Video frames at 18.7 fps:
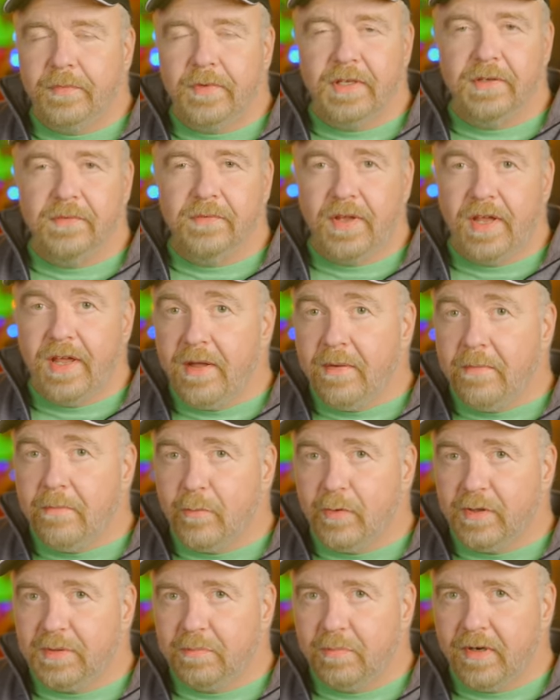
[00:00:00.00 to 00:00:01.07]
If M
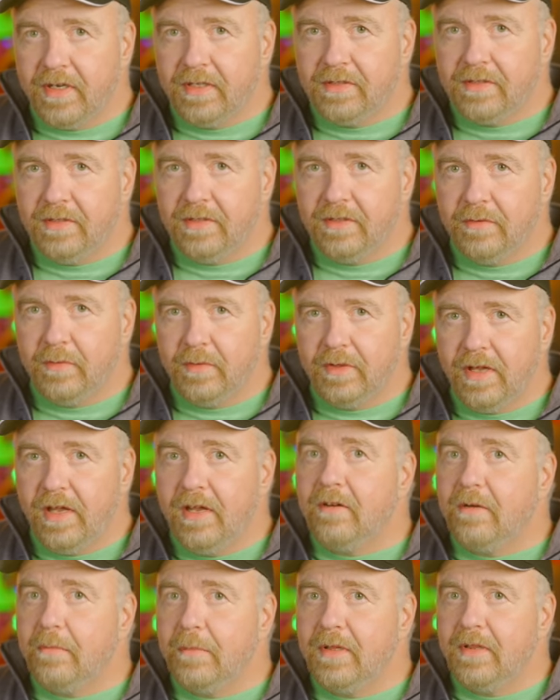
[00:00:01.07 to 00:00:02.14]
was pressed, we
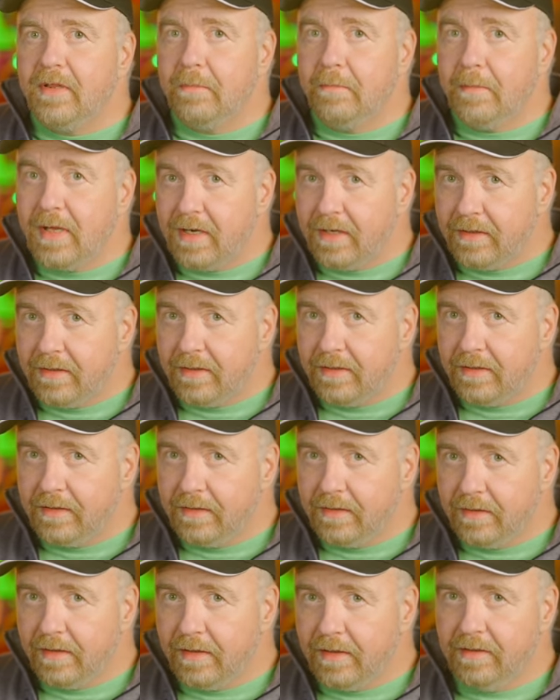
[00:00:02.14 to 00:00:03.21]
increment the minute
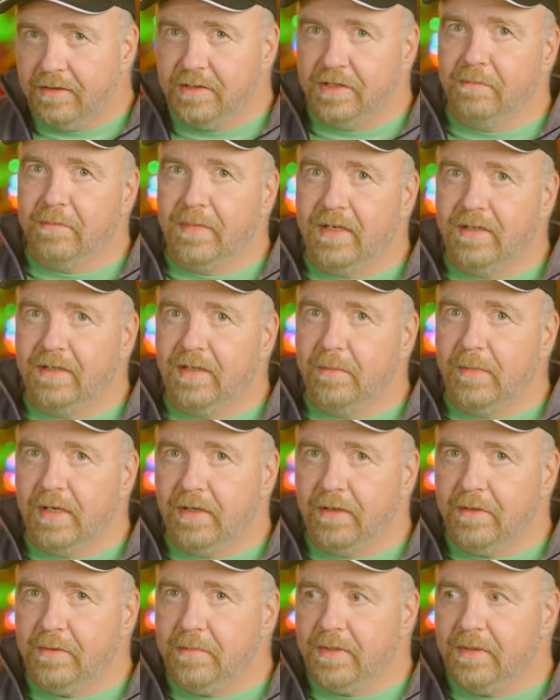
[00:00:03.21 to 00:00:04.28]
and jump back to the main
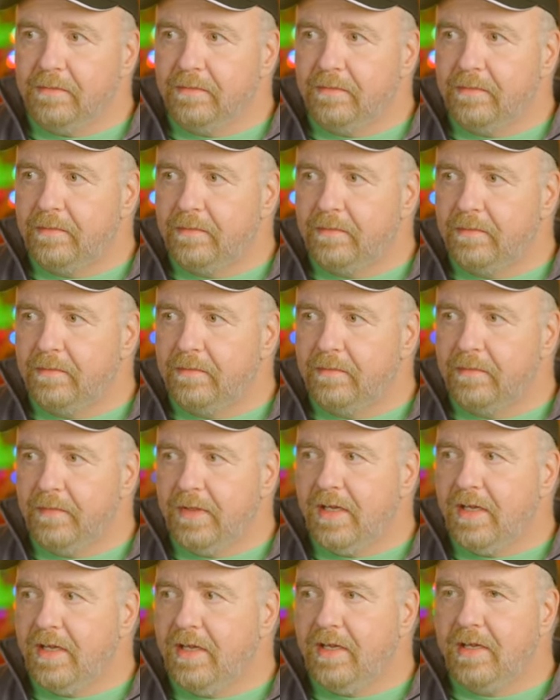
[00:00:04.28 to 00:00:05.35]
loop.
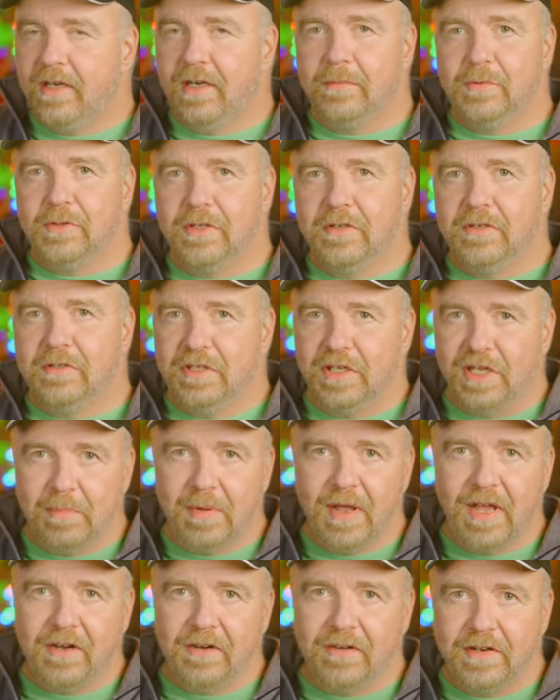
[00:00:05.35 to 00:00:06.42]
And I'm sure you're seeing a
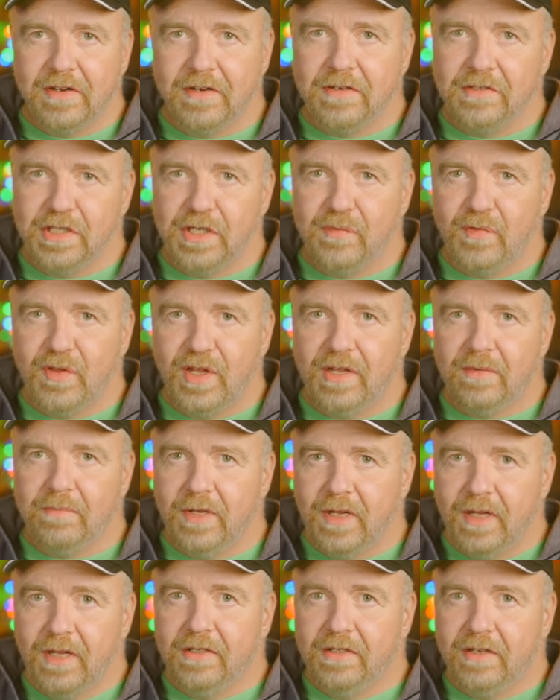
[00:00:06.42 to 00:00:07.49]
pattern here. Shift M
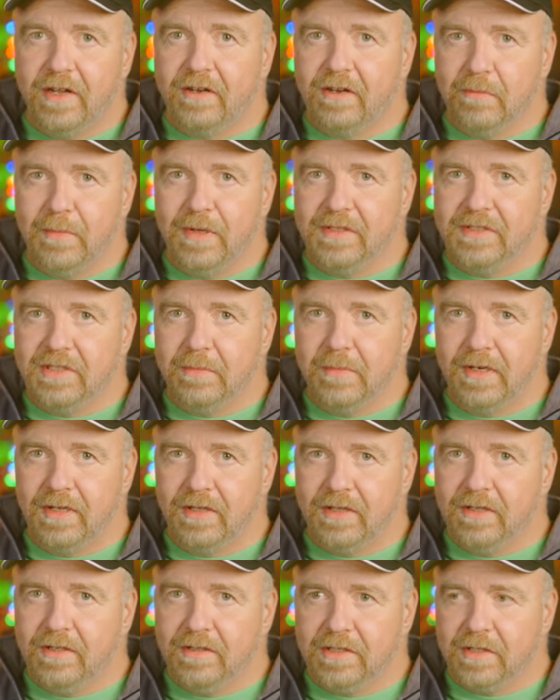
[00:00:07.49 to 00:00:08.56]
decrements the
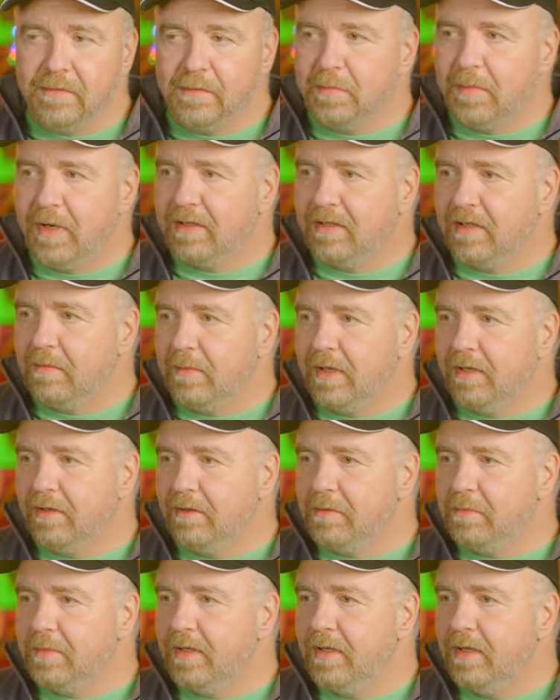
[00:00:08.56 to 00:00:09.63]
minute, jumps back to the main
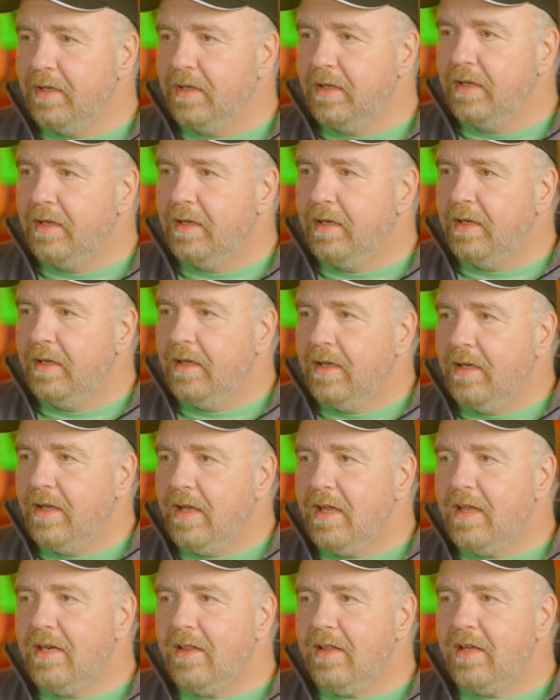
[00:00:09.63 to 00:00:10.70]
loop.
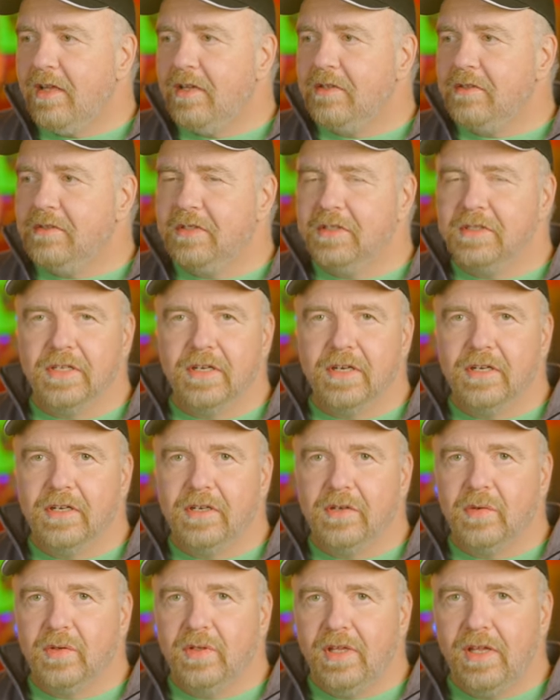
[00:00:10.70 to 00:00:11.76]
Anything else is an
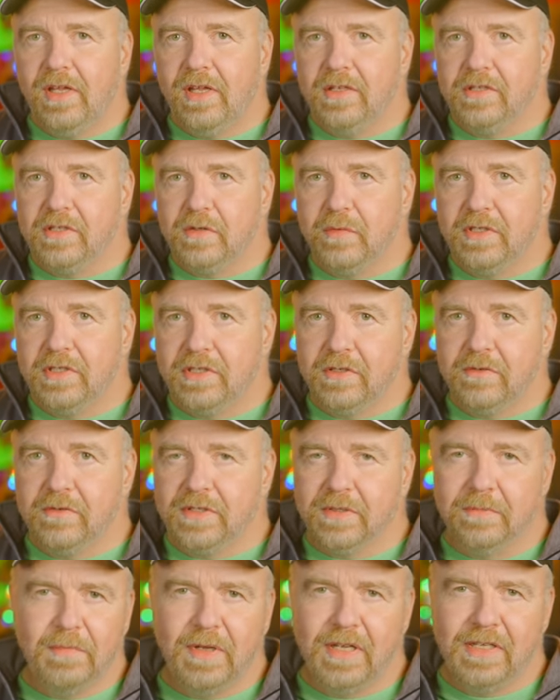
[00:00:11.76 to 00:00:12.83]
unknown key, and so we show
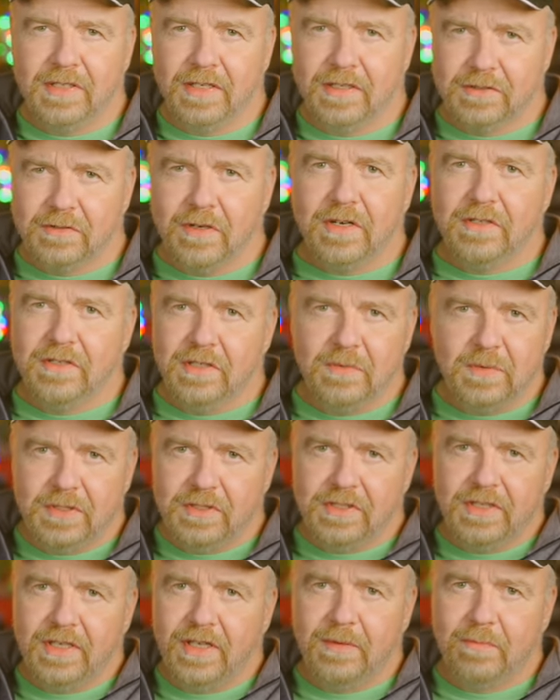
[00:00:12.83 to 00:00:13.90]
some basic instructions, which
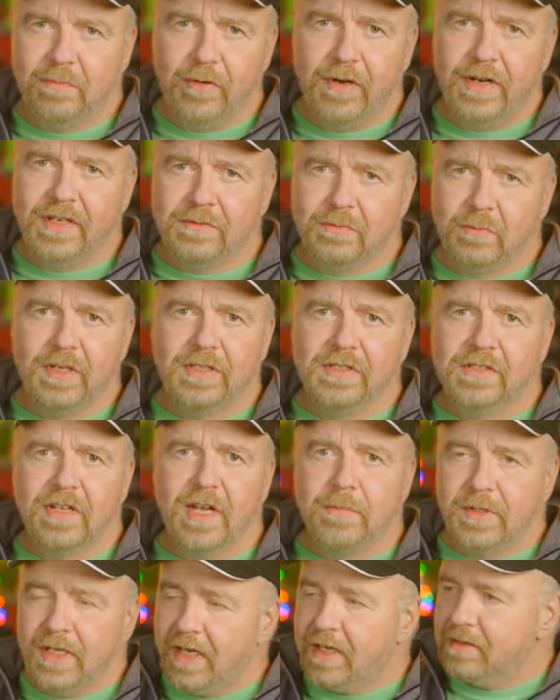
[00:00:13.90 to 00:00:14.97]
say press run
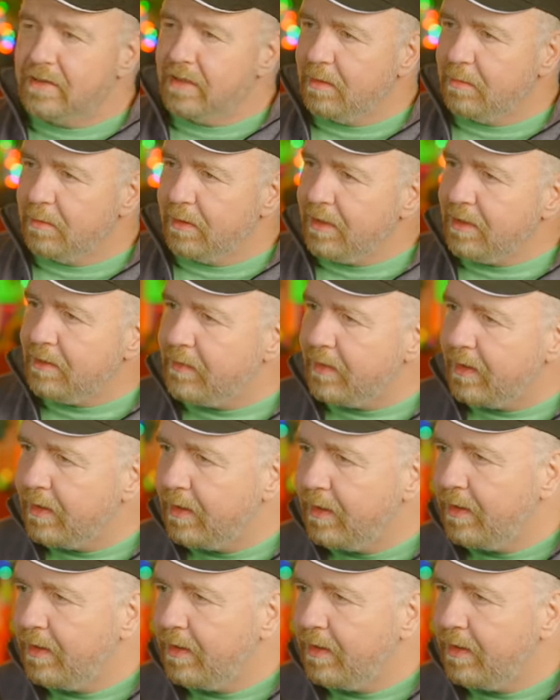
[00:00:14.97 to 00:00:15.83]
stop to exit, I believe.